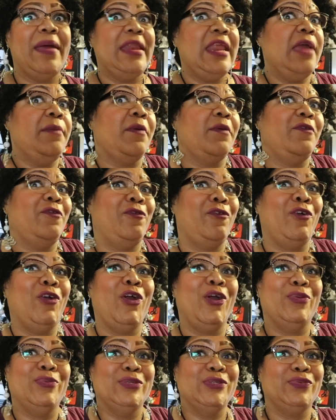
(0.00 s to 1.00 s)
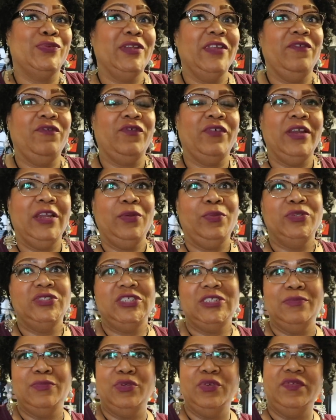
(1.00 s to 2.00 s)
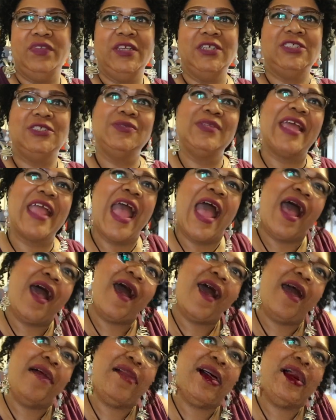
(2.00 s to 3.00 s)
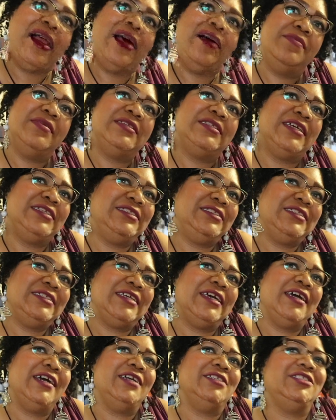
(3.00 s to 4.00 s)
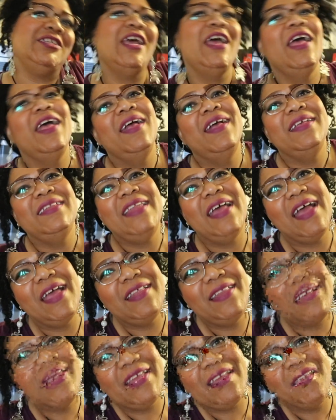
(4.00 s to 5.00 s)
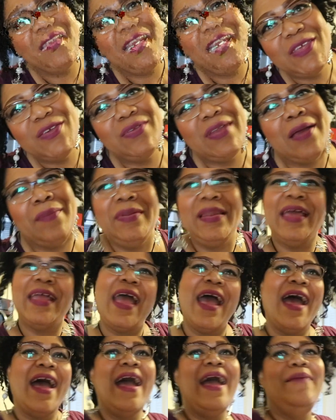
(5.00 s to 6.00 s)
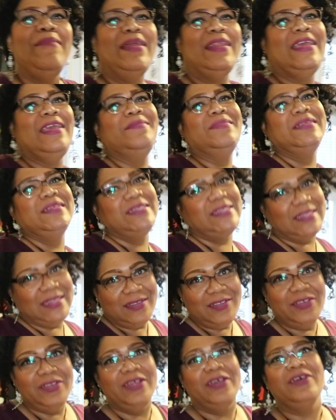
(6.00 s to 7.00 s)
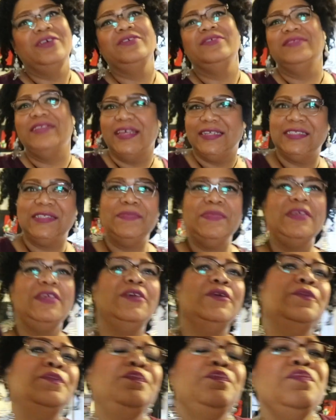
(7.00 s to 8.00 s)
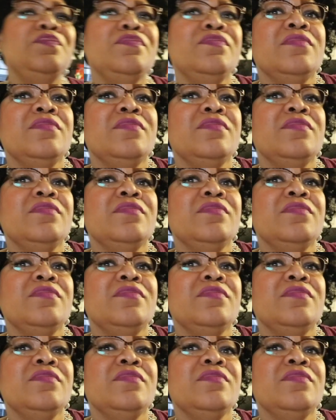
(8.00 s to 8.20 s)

My neighbor for her was really friendly when she moved in. She was like, hi, my name is such and such. Nice to meet you. And I was like, hi, my name is, you know, nice to meet you.